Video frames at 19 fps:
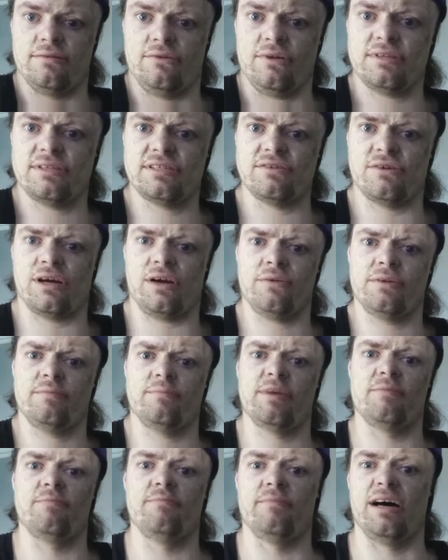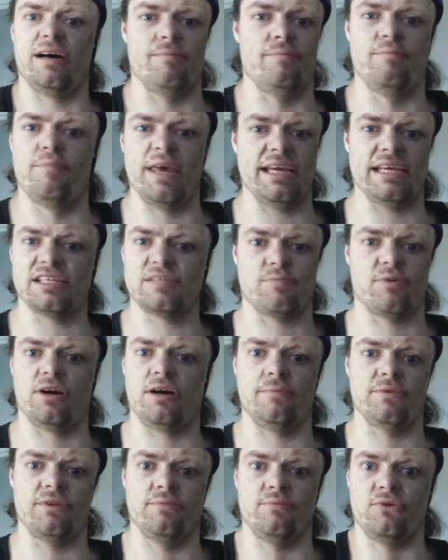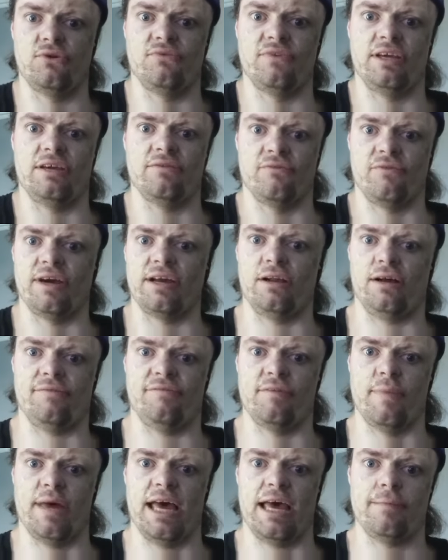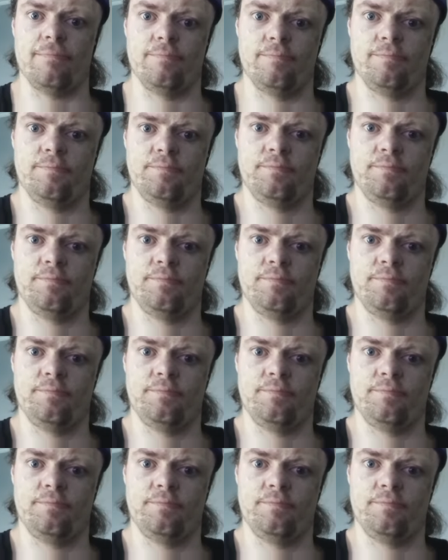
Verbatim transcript: Let's start with the, my biggest problem with the movie right off the bat.